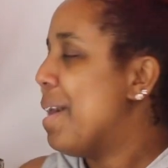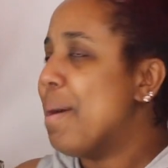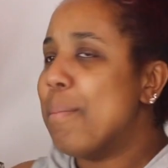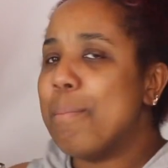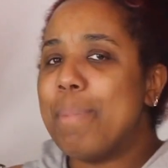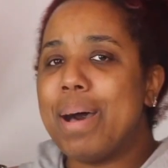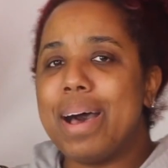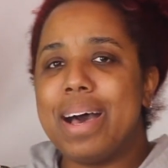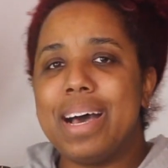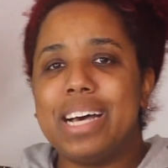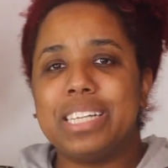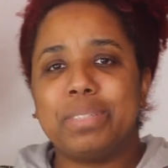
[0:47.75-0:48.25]

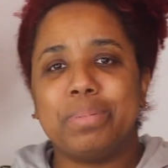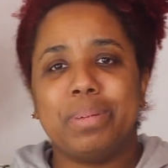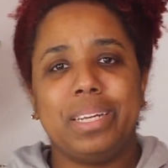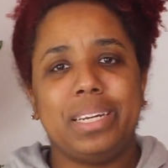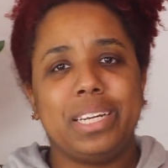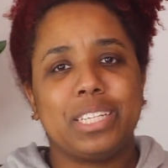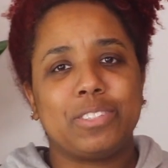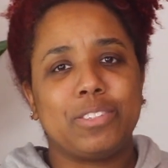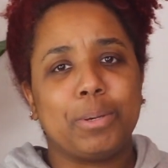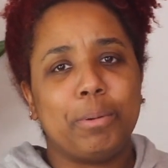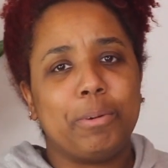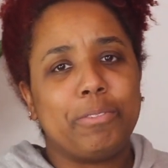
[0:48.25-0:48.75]
My husband did
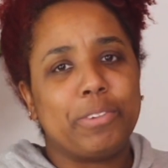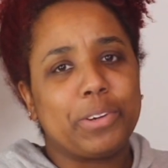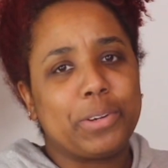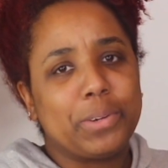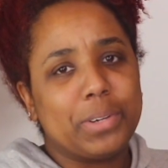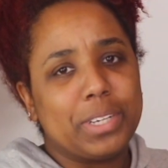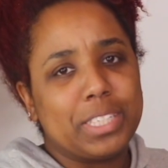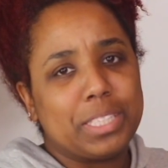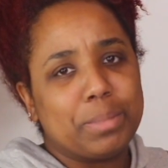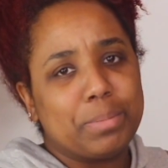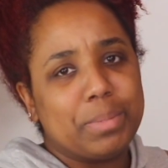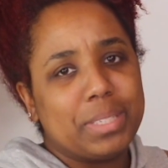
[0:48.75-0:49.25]
this one for
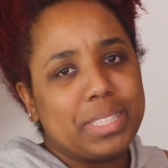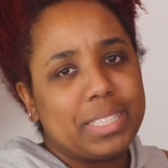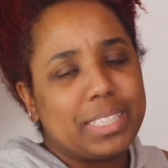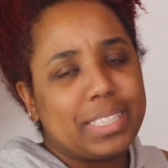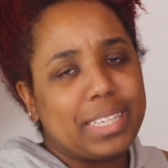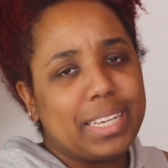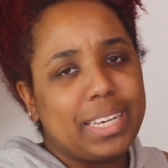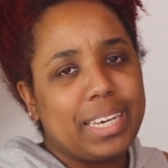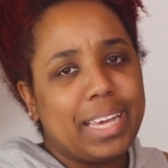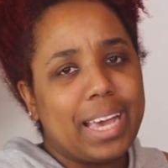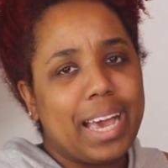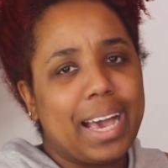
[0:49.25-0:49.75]

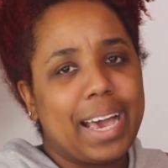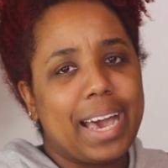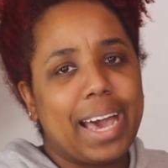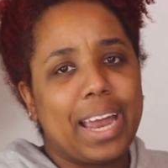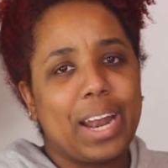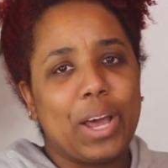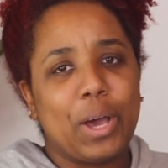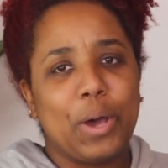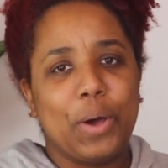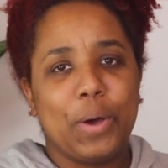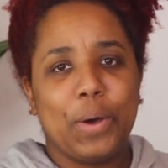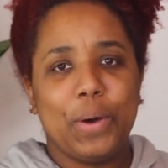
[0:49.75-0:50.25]
Christmas. I got
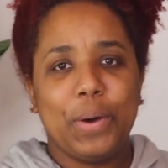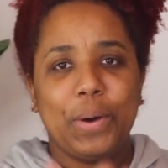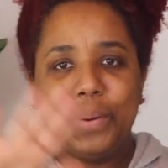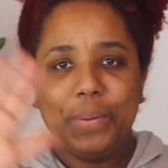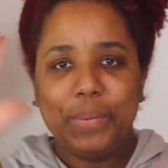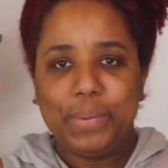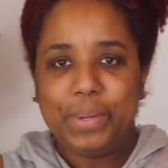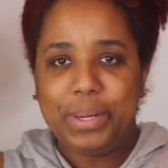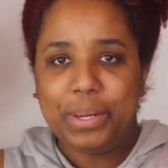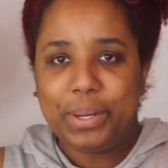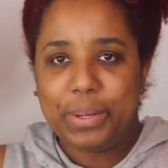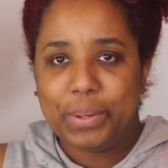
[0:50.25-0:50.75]
a
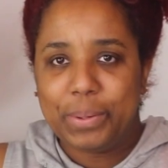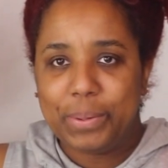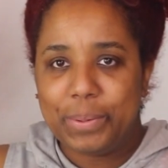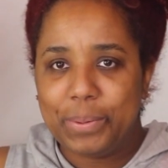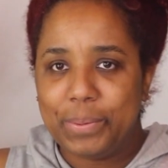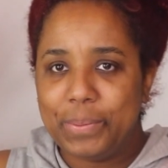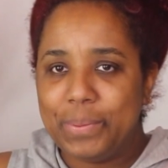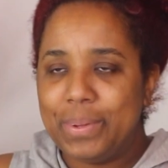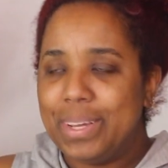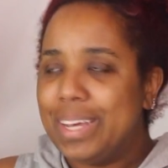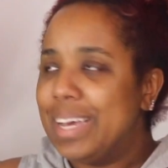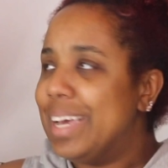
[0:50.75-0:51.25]
whole
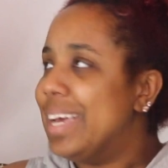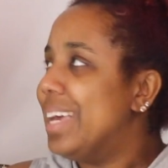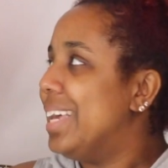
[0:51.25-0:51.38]
new